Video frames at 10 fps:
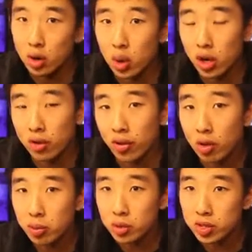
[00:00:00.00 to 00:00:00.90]
When your
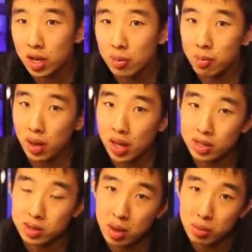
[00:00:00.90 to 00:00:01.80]
phone boots up and
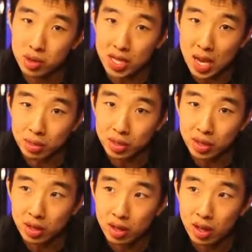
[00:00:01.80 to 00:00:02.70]
this memory is
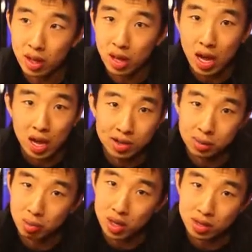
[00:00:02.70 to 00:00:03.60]
empty, how does the
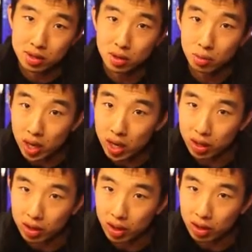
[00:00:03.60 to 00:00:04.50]
processor run
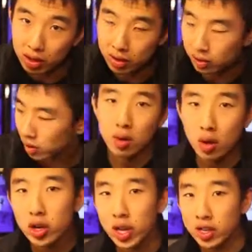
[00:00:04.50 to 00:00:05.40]
anything?
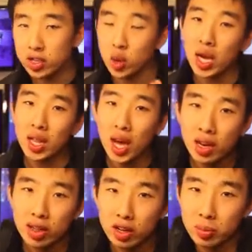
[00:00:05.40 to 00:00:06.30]
Okay, so I lied
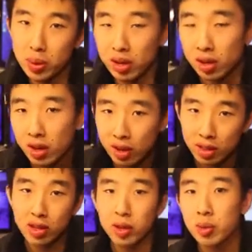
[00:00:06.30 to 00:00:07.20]
a little bit.
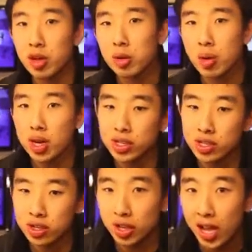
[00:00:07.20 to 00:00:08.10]
The computer
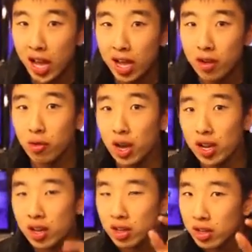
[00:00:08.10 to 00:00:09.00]
processor can run
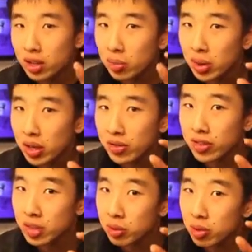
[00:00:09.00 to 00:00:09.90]
a little bit of
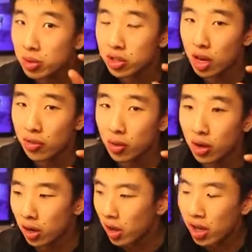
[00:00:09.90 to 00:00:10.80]
simple
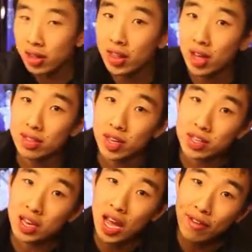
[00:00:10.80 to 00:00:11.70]
software that
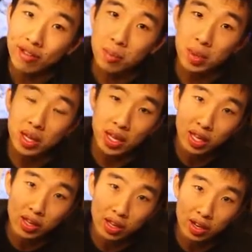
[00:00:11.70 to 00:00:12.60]
doesn't have to be in
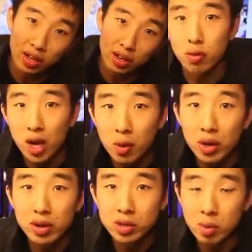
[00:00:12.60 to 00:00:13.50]
here. Right when
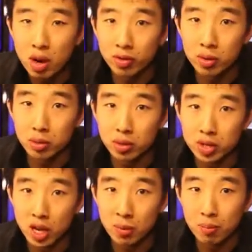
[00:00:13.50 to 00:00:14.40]
your smartphone boots
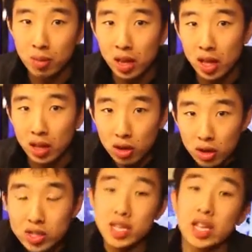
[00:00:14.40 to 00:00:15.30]
up, it
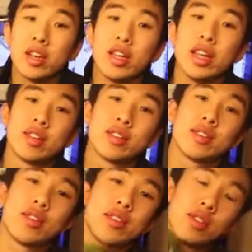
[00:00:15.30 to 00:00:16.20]
looks in
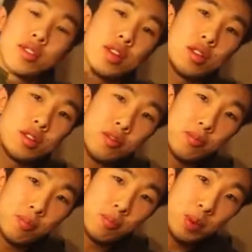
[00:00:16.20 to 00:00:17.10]
its
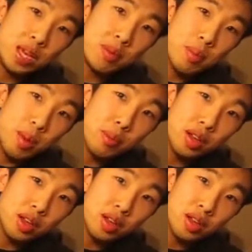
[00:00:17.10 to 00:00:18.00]
big
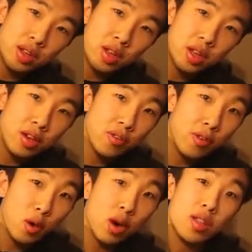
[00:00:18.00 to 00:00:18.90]
memory
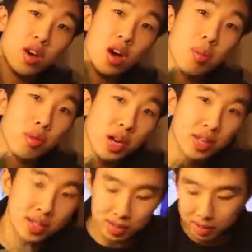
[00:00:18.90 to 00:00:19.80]
for the operating
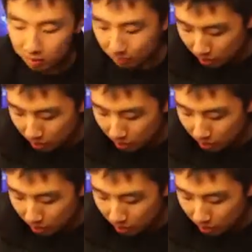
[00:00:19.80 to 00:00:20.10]
system.